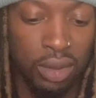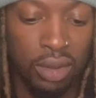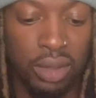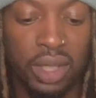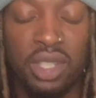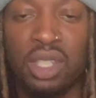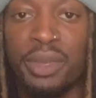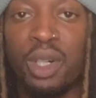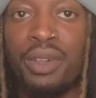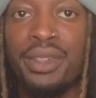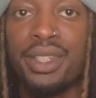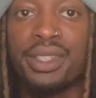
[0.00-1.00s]
This is a bit
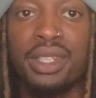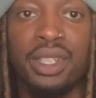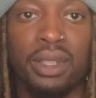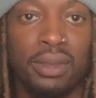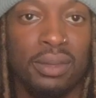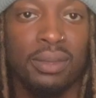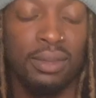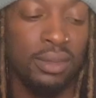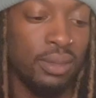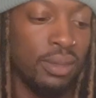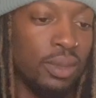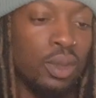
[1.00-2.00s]
obvious, isn't it?
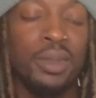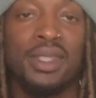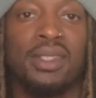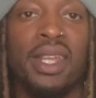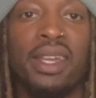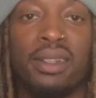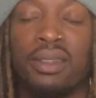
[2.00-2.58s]
The woman's dead.